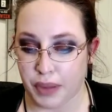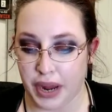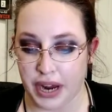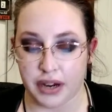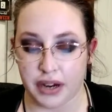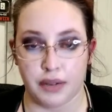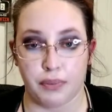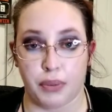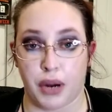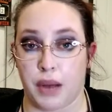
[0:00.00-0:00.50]

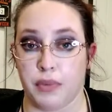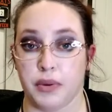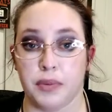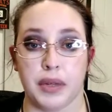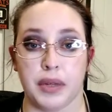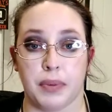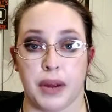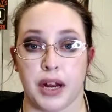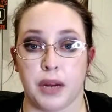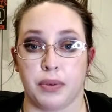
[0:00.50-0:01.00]
para-
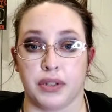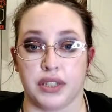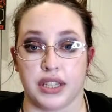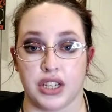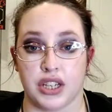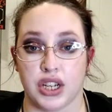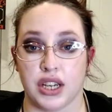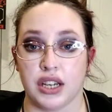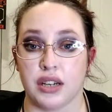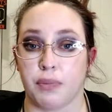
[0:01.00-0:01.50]
probably
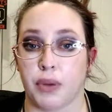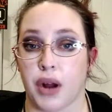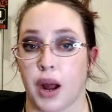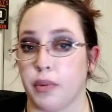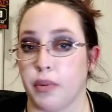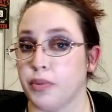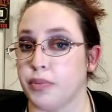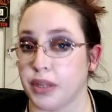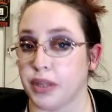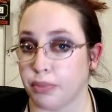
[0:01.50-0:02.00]
paraplegic,
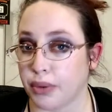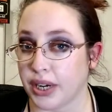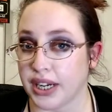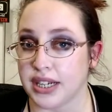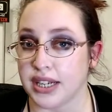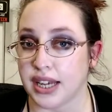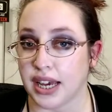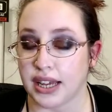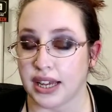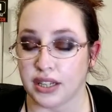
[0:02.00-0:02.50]
probably
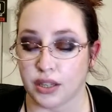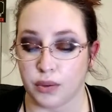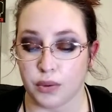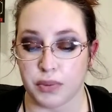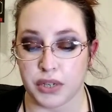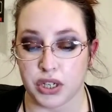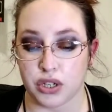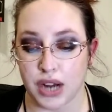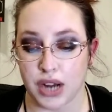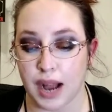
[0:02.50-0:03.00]
brain dead. You
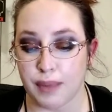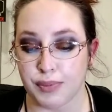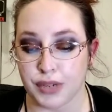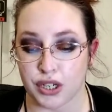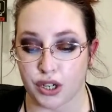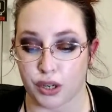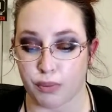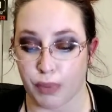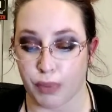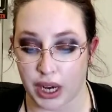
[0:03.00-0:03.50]
would be trapped
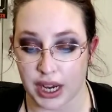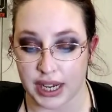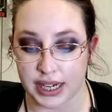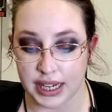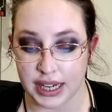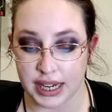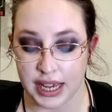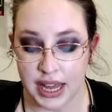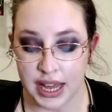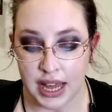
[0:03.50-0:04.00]
in your
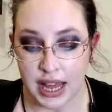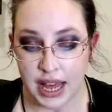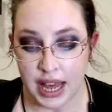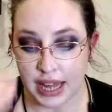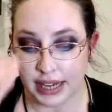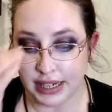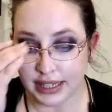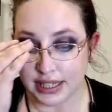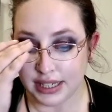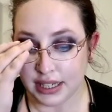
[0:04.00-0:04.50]
body.
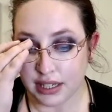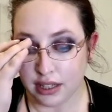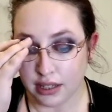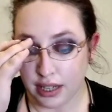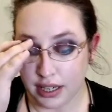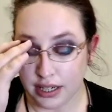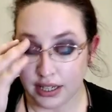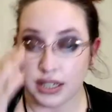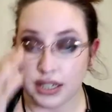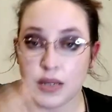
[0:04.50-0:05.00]
And it's like a
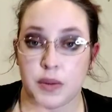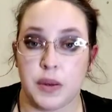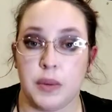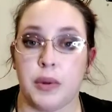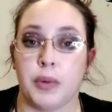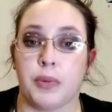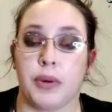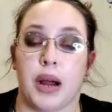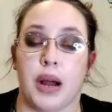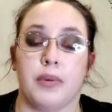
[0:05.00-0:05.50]
lot of these
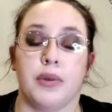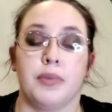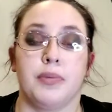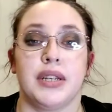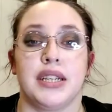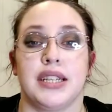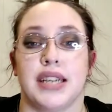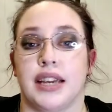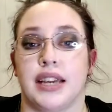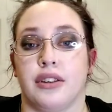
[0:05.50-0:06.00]
people
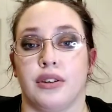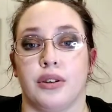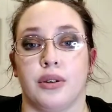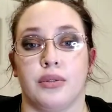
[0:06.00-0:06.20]
probably take